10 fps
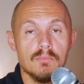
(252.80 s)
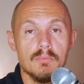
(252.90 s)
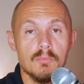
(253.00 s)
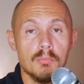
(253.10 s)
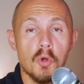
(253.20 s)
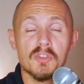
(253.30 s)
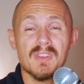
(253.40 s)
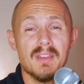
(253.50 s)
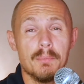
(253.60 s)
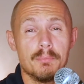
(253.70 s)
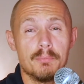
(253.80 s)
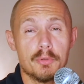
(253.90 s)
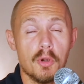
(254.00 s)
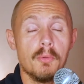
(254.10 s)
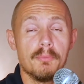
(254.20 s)
most
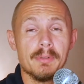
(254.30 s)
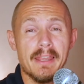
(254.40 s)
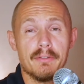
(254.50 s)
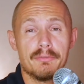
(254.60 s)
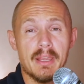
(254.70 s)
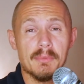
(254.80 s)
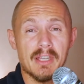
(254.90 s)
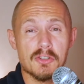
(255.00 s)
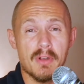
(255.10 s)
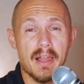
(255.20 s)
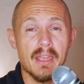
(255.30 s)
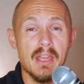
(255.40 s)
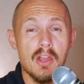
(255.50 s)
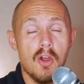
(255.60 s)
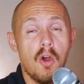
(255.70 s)
pro player frames I try
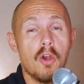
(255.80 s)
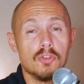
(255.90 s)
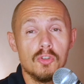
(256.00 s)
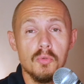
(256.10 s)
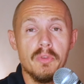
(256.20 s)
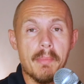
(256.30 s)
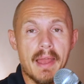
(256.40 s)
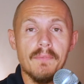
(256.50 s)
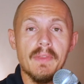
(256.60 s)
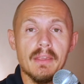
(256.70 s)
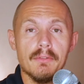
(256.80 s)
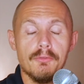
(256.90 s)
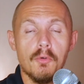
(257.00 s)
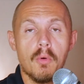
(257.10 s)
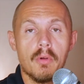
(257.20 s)
are too demanding
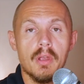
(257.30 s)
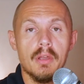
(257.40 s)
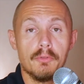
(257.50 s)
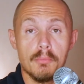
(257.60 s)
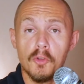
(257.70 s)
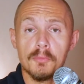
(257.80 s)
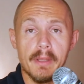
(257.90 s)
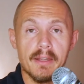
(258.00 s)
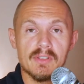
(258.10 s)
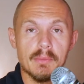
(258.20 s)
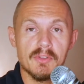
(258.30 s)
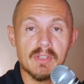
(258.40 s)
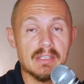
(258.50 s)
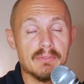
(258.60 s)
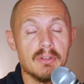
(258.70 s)
for most players, I would
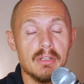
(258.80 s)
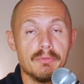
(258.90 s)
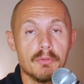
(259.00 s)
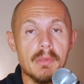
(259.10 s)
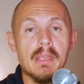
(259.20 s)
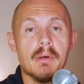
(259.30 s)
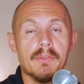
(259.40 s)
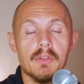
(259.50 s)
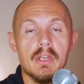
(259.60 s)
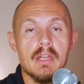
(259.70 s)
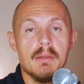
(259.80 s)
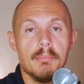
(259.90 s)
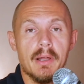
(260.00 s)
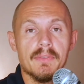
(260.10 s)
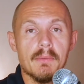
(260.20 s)
say. Definitely for me, but
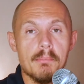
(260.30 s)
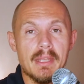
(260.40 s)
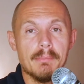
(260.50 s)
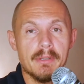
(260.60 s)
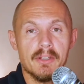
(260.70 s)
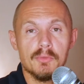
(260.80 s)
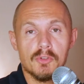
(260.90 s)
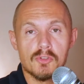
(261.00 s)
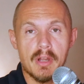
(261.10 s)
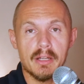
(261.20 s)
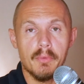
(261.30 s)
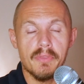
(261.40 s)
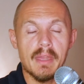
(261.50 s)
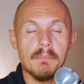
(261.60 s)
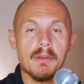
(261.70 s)
many players would struggle with
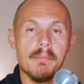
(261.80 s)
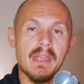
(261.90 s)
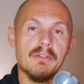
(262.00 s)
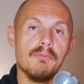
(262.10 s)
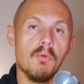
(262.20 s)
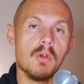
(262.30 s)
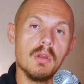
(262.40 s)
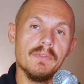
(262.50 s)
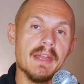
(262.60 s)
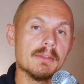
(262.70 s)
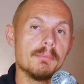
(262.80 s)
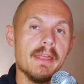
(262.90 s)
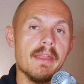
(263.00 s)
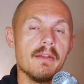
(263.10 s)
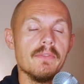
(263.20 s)
them. They're made for that
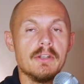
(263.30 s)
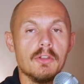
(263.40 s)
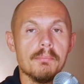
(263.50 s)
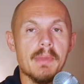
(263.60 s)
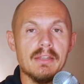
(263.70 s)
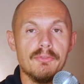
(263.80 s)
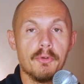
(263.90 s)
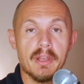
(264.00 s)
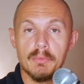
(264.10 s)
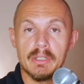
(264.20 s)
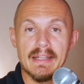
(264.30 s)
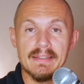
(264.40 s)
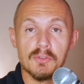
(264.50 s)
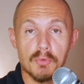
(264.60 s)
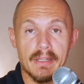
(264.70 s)
player. They're not made for anyone
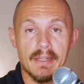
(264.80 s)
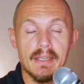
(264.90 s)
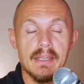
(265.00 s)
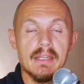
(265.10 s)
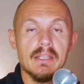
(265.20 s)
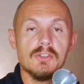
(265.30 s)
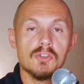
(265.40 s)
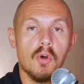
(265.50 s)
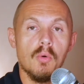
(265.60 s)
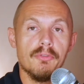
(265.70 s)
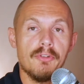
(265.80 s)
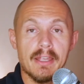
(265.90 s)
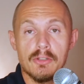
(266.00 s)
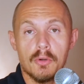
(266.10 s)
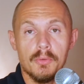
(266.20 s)
else, really. So
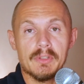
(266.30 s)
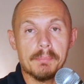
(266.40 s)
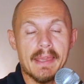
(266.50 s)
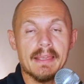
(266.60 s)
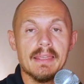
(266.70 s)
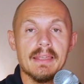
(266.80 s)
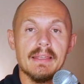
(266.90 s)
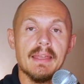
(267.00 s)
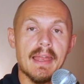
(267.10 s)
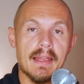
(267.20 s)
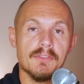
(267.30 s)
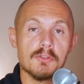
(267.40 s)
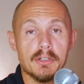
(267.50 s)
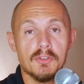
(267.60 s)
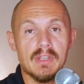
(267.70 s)
find your own spec and
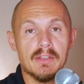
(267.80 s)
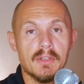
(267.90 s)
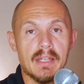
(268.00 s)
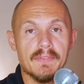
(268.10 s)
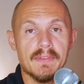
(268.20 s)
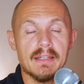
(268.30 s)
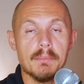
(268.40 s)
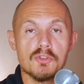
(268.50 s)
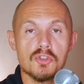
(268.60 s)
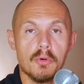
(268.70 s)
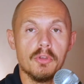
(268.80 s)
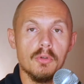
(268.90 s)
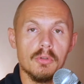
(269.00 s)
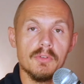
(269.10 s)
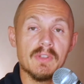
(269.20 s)
try to stick to that, and I'm sure
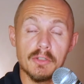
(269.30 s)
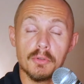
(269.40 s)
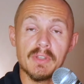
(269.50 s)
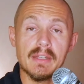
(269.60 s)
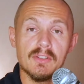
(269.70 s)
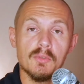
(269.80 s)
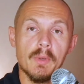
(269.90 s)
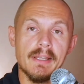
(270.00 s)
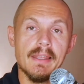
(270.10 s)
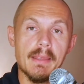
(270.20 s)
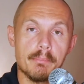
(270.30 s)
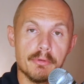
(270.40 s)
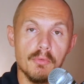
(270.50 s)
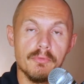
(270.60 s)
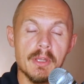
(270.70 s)
your tennis will
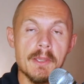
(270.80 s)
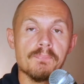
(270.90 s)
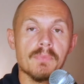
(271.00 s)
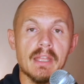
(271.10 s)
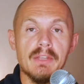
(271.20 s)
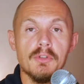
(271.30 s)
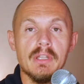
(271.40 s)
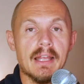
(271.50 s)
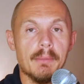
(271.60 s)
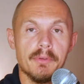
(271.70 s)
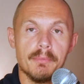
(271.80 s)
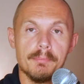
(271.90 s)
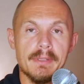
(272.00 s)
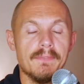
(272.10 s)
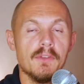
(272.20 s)
improve. And if you need help, there are
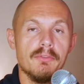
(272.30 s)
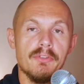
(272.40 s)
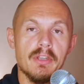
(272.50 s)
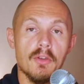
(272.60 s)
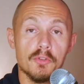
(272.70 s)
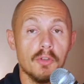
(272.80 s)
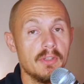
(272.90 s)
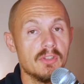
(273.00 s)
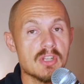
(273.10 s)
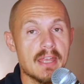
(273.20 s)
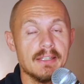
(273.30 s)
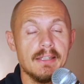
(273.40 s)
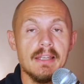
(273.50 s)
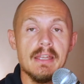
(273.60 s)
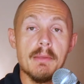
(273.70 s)
plenty of videos on this
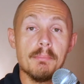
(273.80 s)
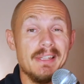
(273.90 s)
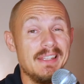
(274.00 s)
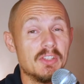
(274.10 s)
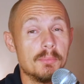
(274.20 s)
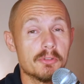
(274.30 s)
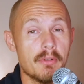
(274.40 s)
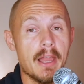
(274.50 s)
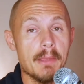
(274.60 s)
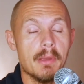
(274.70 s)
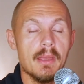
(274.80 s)
channel. Please subscribe,